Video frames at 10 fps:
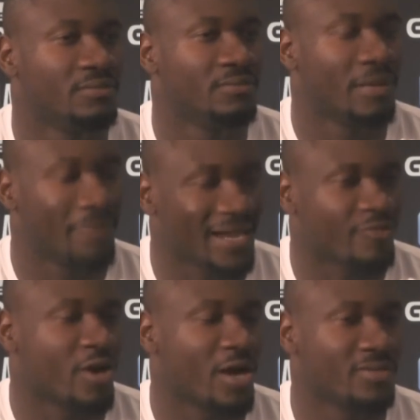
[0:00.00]
my
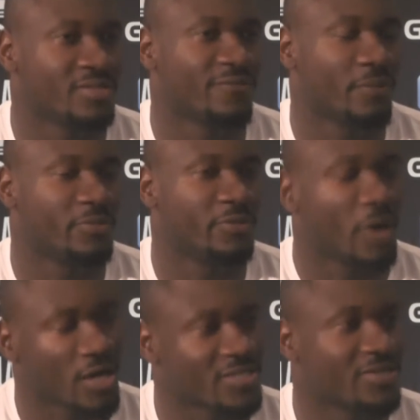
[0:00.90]
background, from the
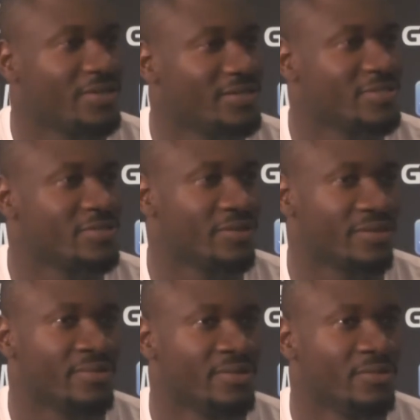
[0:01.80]
boxer to
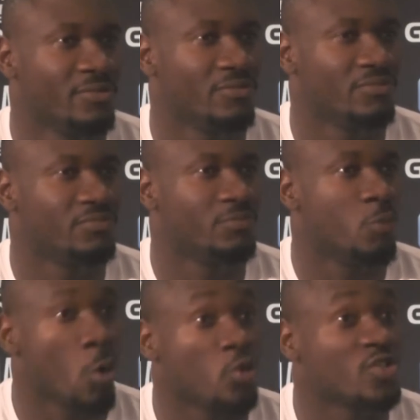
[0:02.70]
the
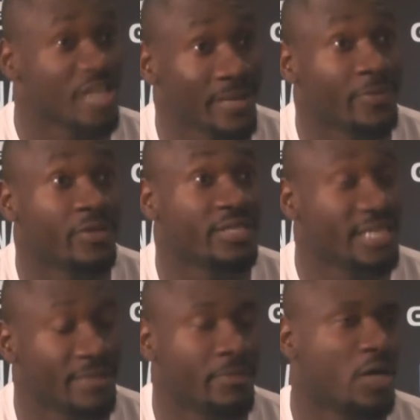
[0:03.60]
world champion
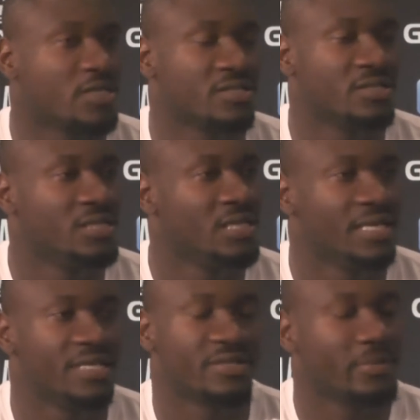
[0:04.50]
kickboxer,
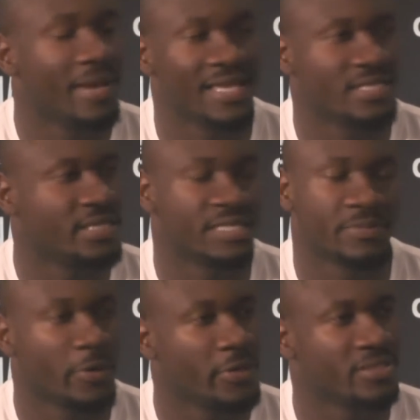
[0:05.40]
it's an amazing
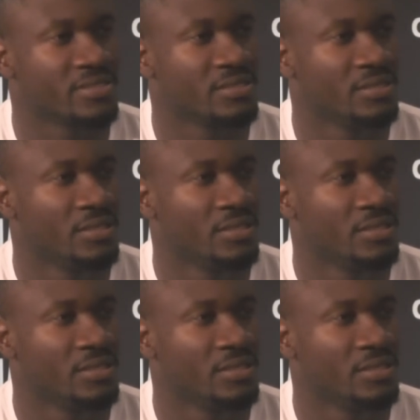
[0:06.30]
experience.